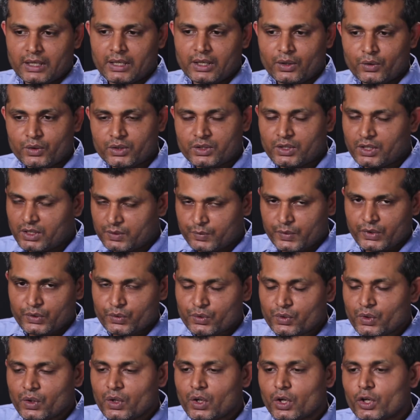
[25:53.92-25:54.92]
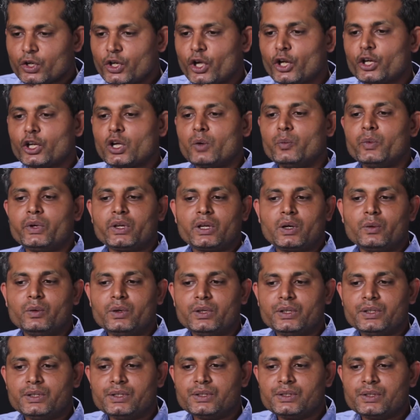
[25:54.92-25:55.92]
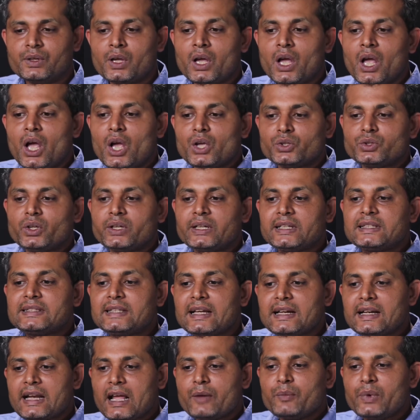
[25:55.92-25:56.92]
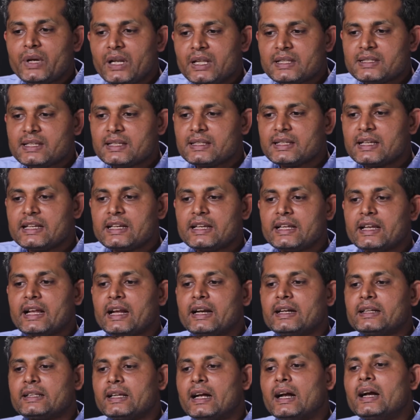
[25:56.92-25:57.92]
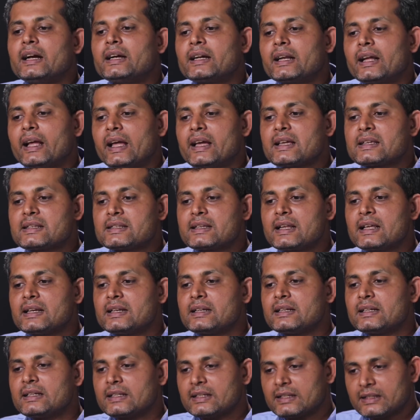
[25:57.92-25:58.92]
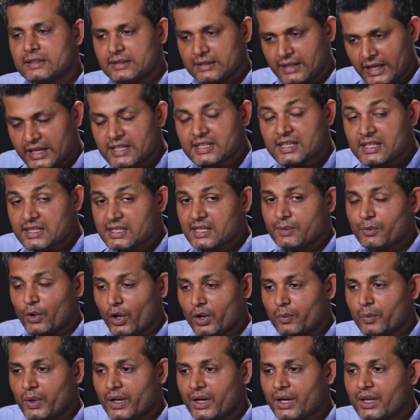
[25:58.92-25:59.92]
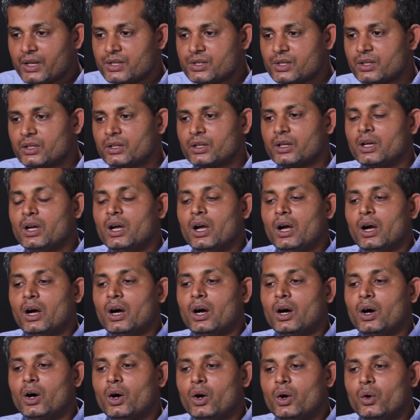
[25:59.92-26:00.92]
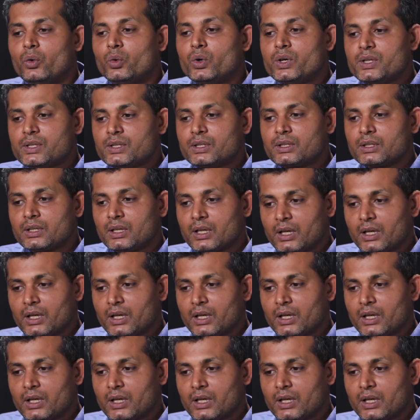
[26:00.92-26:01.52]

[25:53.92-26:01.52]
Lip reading: with respect to non-communicable disease. So recent evidences indicate that extensive urbanization, which